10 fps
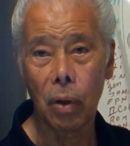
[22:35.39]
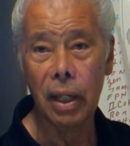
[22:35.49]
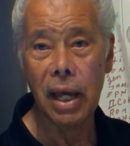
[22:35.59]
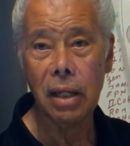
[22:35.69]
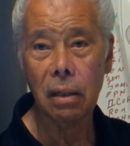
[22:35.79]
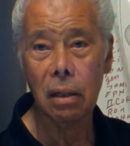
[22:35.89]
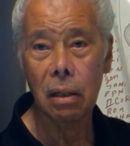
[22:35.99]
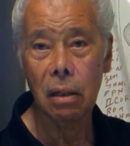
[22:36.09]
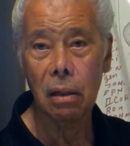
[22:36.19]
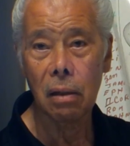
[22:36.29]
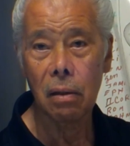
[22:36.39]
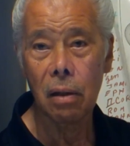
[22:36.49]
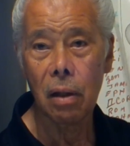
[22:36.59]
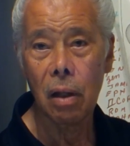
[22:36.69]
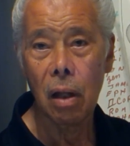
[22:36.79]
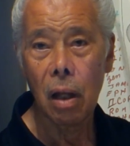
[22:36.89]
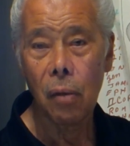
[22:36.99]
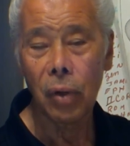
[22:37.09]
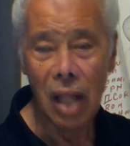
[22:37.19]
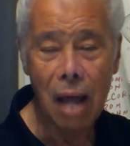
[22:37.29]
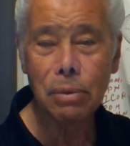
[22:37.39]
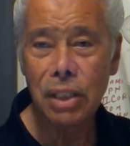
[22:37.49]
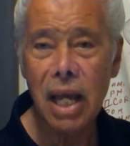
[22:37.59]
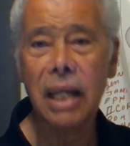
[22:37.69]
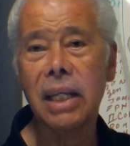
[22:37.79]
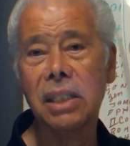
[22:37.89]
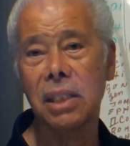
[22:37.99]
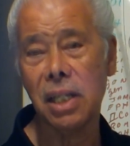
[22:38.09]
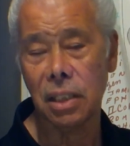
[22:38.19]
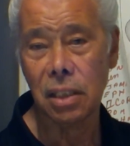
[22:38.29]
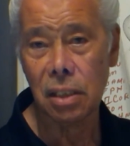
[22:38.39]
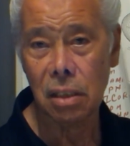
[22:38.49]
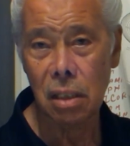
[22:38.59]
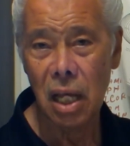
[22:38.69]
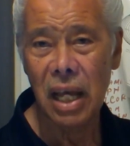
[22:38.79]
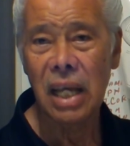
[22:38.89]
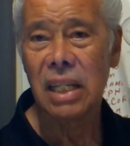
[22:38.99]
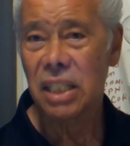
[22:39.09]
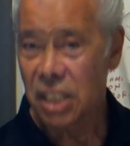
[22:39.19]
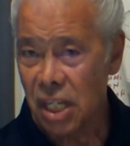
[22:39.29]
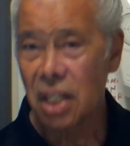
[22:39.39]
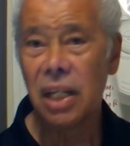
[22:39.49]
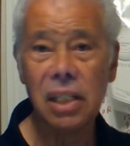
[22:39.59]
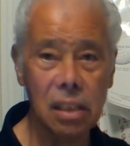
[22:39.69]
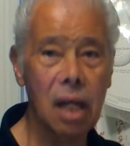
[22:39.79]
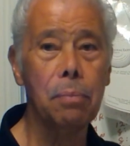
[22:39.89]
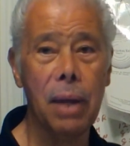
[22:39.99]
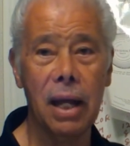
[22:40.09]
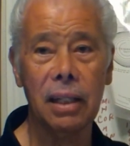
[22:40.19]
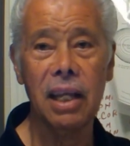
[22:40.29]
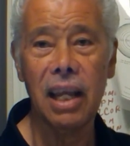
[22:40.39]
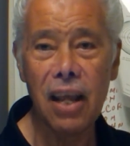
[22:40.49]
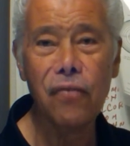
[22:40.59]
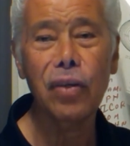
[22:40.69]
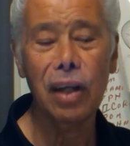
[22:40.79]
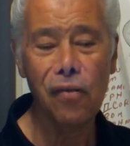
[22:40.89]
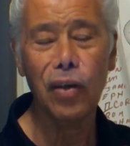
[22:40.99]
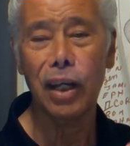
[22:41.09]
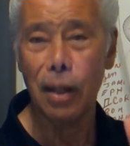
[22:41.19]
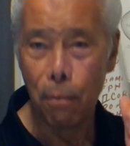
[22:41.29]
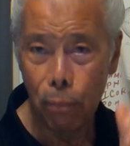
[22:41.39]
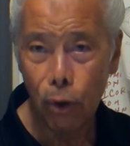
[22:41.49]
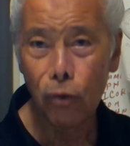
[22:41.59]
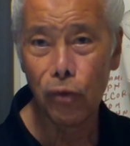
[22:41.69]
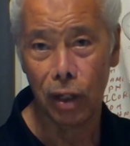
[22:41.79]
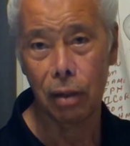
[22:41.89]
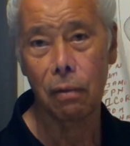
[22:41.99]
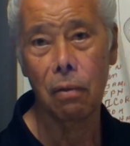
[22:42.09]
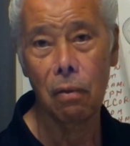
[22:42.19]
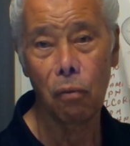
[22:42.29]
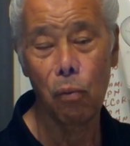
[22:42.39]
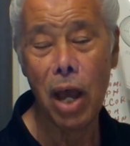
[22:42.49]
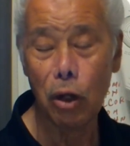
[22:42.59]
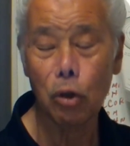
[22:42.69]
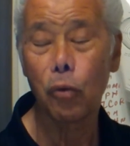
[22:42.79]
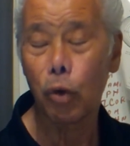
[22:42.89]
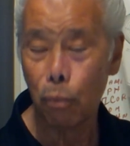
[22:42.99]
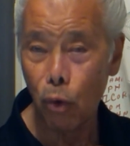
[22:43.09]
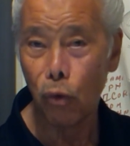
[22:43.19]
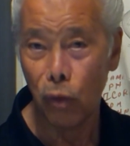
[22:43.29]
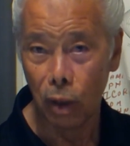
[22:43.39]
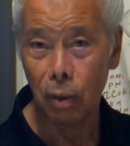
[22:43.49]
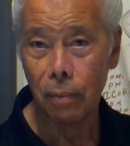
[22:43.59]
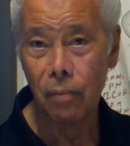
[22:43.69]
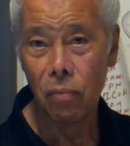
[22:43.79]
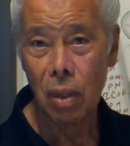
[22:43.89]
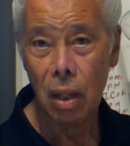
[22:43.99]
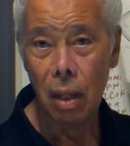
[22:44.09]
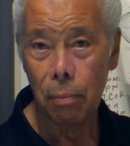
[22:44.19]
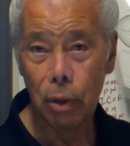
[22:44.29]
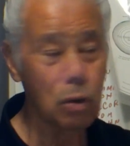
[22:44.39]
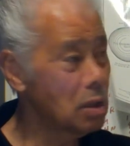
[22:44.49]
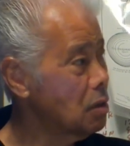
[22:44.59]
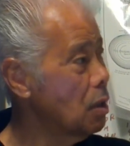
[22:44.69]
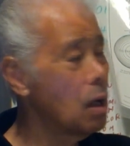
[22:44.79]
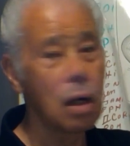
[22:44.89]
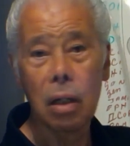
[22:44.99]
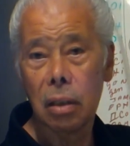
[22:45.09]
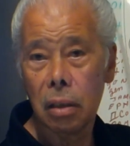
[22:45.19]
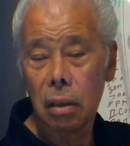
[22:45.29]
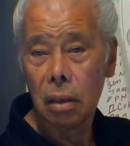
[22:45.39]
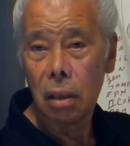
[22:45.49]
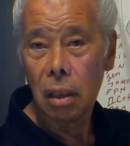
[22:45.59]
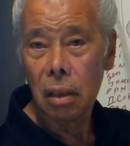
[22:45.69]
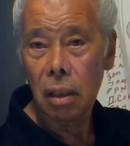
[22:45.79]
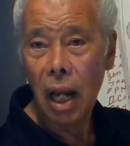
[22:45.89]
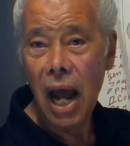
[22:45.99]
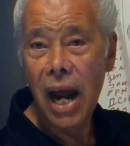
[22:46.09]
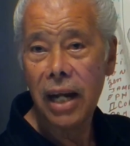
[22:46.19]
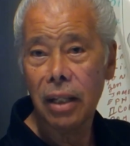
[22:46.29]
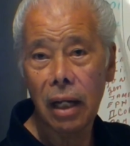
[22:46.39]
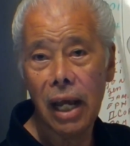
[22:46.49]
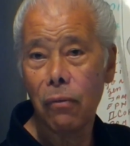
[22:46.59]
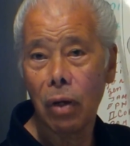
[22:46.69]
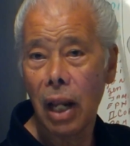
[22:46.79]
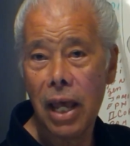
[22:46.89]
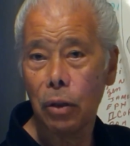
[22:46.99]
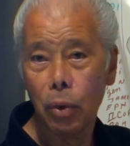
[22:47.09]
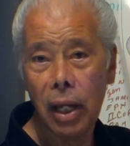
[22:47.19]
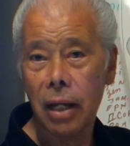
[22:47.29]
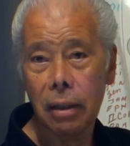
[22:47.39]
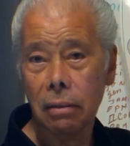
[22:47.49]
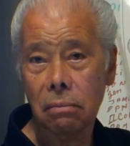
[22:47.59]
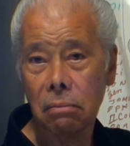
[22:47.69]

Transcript: Okay? What I'm saying is this. Sin is that bad. Even living in a perfect, may I use the word perfect? Because the lion and the lamb were laying together.